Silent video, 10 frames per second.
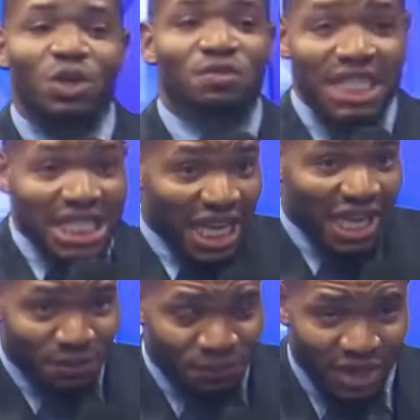Adolf
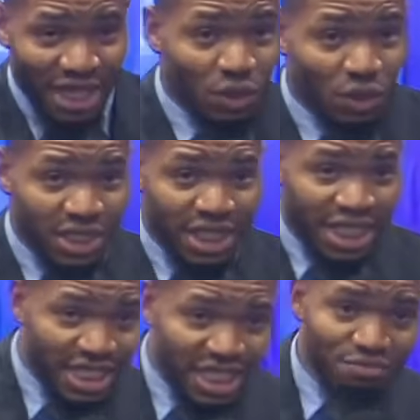Hitler that was
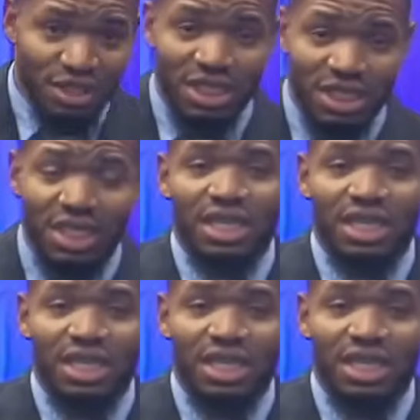killing everybody,